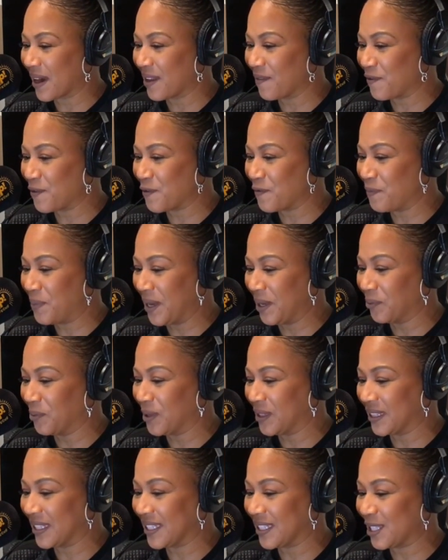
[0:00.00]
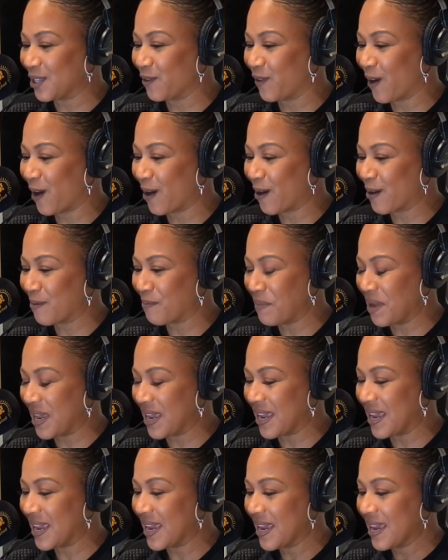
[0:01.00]
And if you've been with us, you've heard
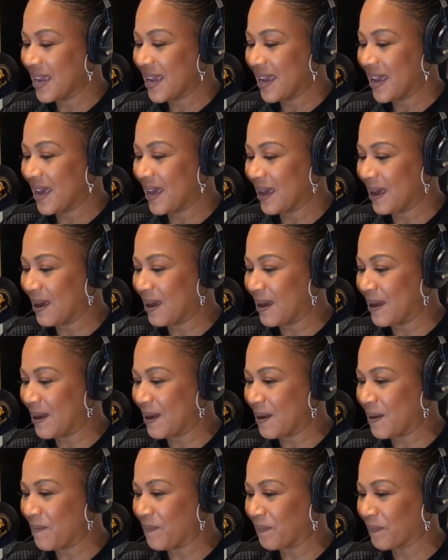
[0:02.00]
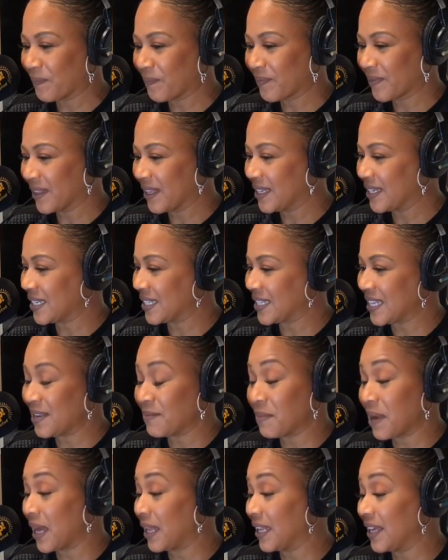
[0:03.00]
me just
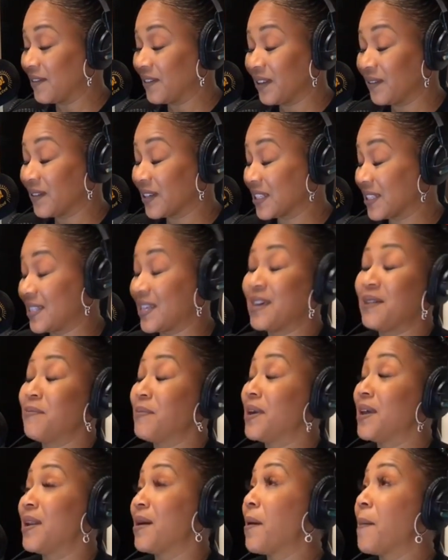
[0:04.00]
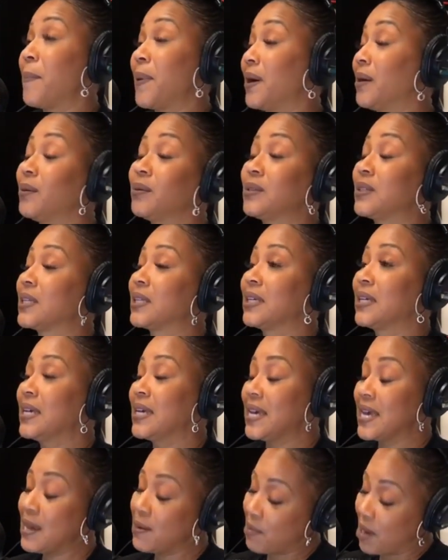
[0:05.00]
in my level of excitement about
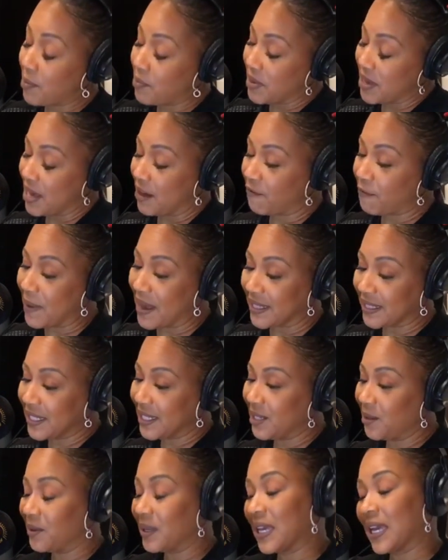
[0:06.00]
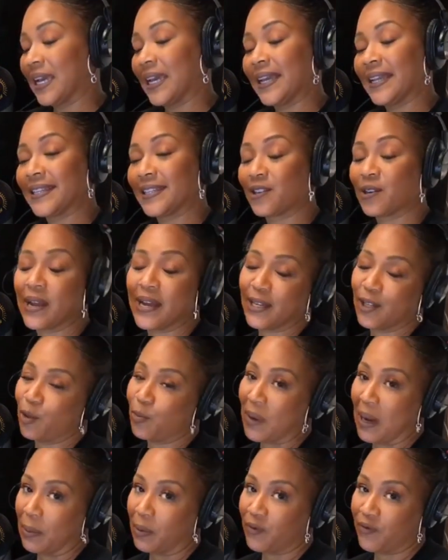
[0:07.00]
MIBF, Macedonia
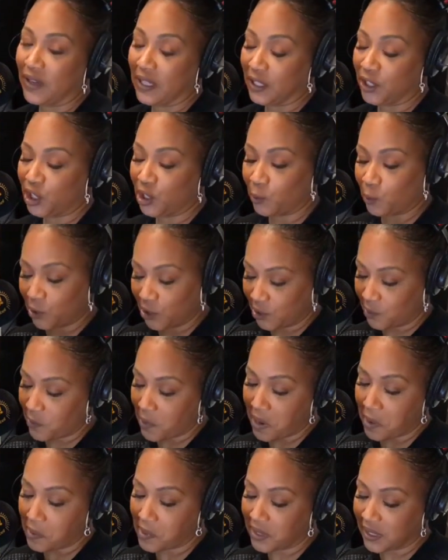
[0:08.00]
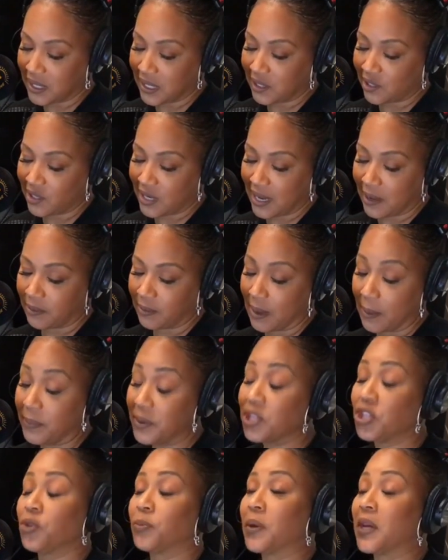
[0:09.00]
International Bible Fellowship, which is where I was yesterday with my
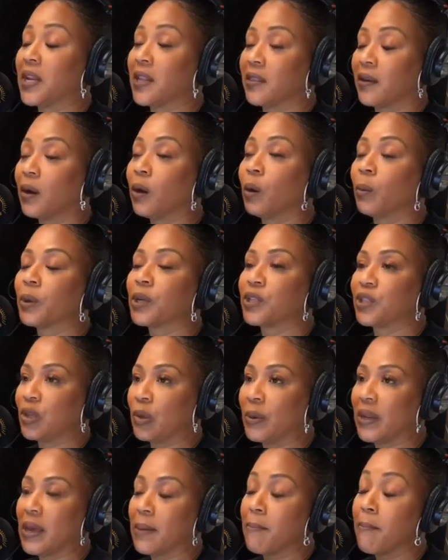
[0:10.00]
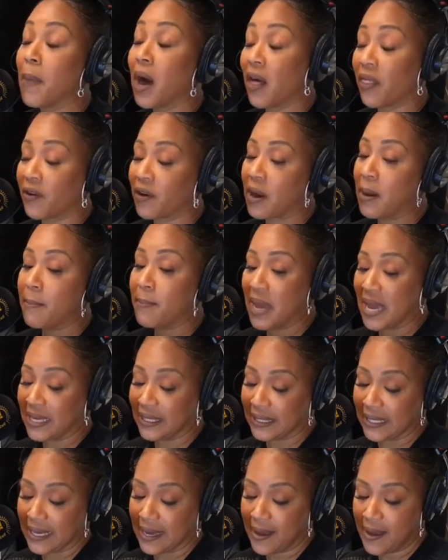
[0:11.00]
Bishop Kenneth Ulmer and so many other
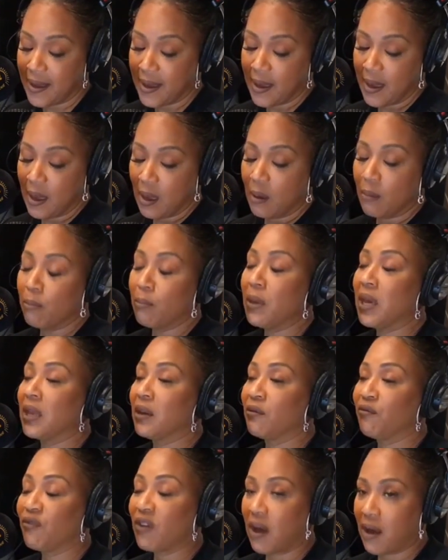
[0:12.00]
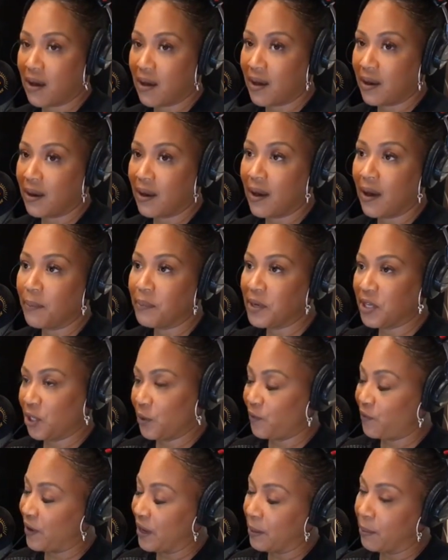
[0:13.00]
amazing men of God,
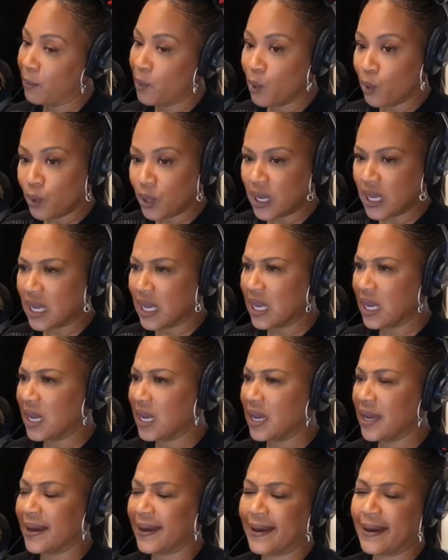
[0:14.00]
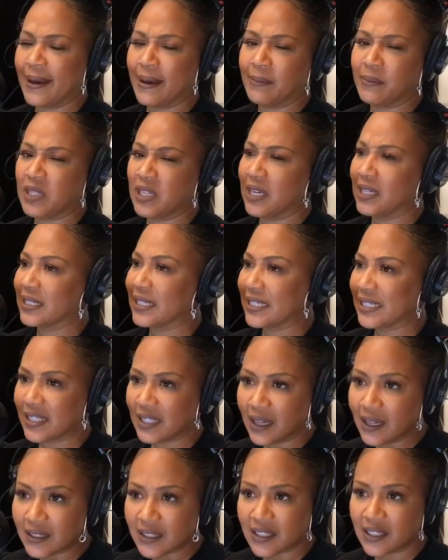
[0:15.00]
Bishop Van Moody, Deontay
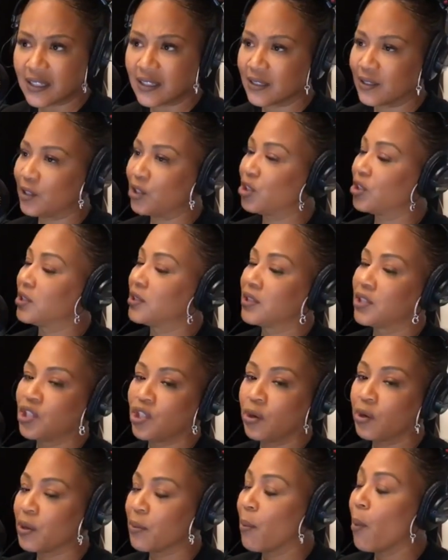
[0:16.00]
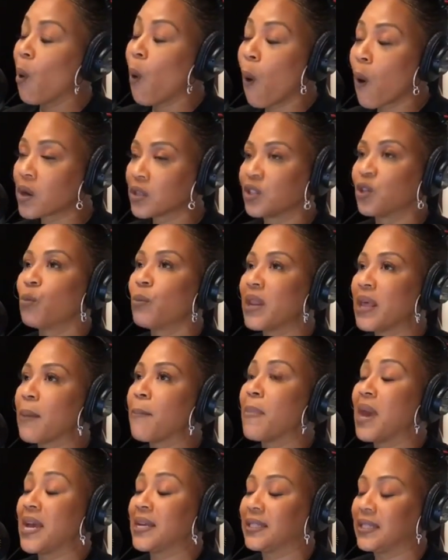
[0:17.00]
Salter, it's just Jody Moore, so many
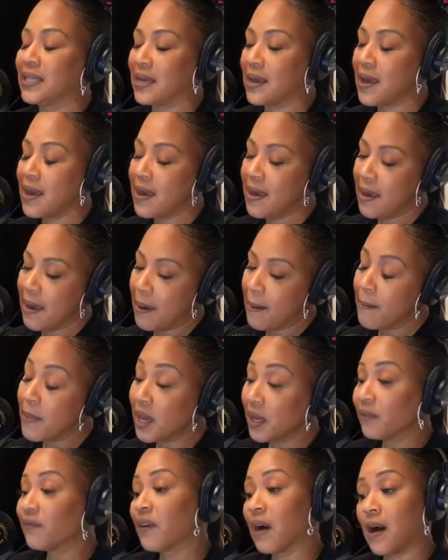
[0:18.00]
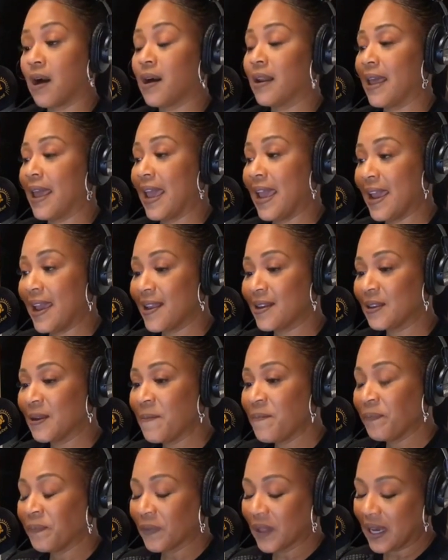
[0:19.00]
amazing men of God. And
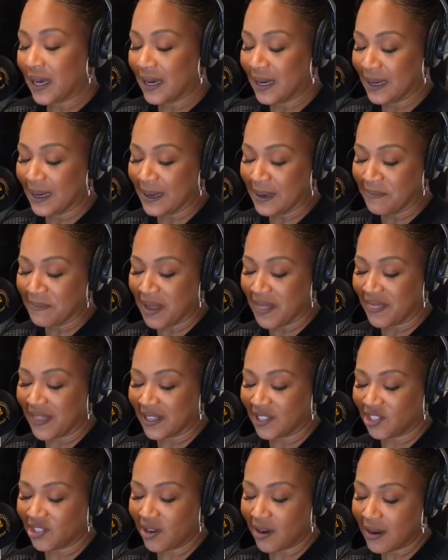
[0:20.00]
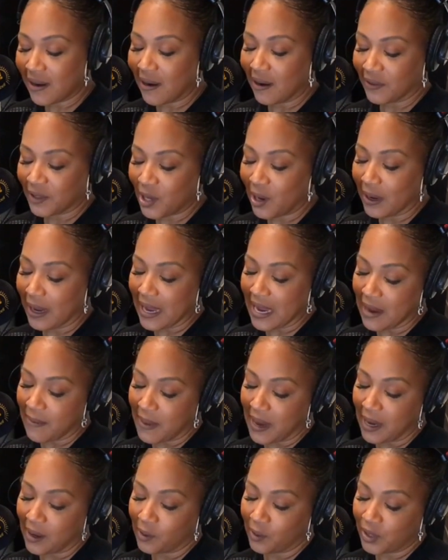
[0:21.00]
they started off talking
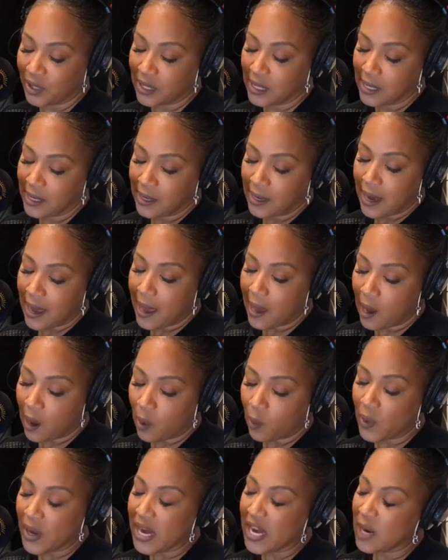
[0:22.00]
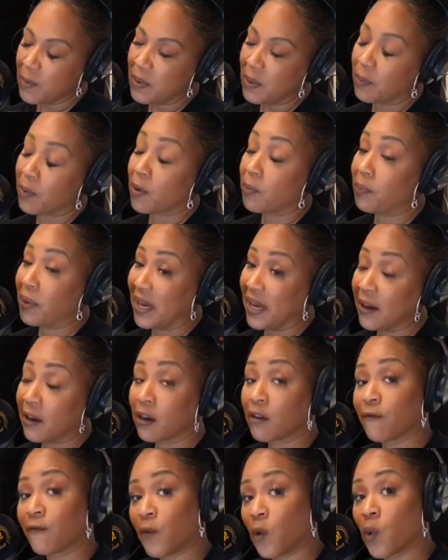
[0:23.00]
about how we need to be
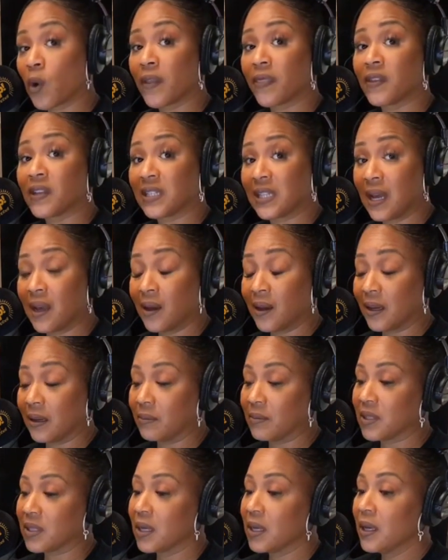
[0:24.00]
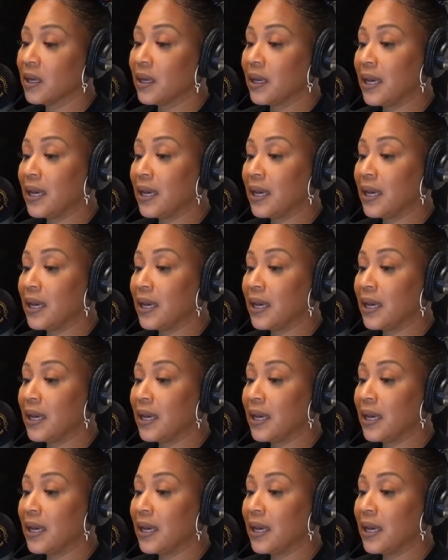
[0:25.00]
prepared for the times.